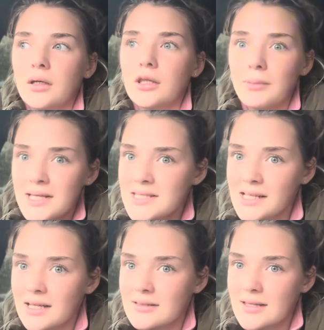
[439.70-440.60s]
best
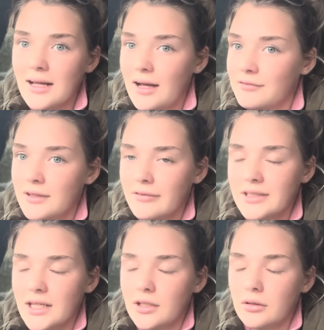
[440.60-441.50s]
thing is they have never
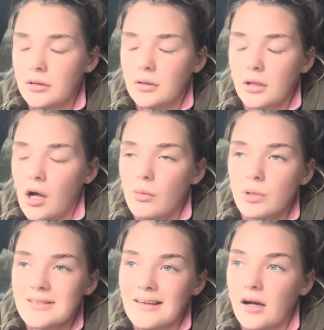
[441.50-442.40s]
taken long. I
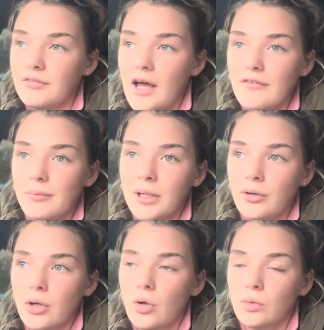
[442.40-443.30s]
wouldn't say I've ever been
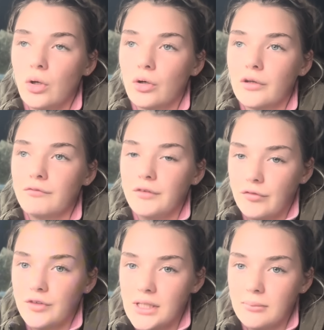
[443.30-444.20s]
on hold longer than
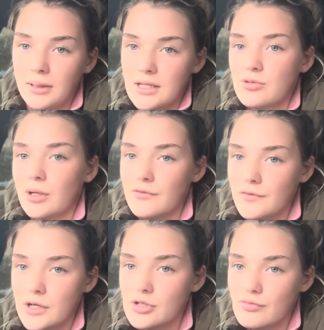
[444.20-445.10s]
15 minutes when I
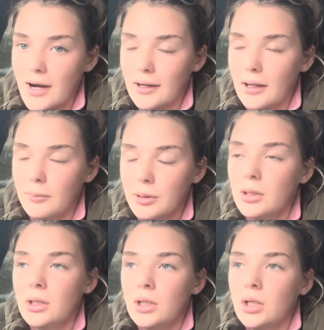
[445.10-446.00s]
first rang up,
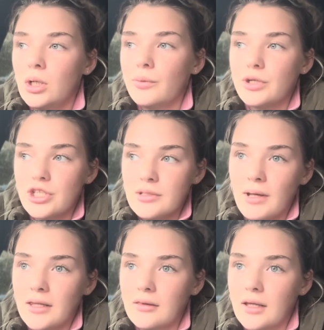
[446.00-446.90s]
which is the
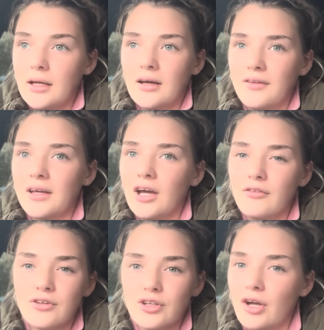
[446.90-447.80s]
main thing. I think
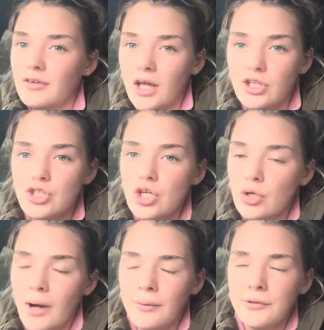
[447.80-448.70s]
it took over like
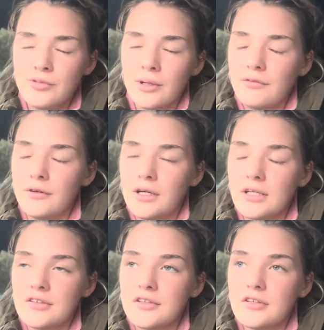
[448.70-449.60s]
2 hours when I
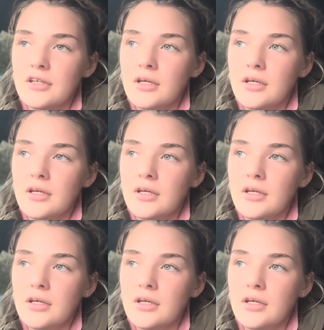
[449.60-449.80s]
first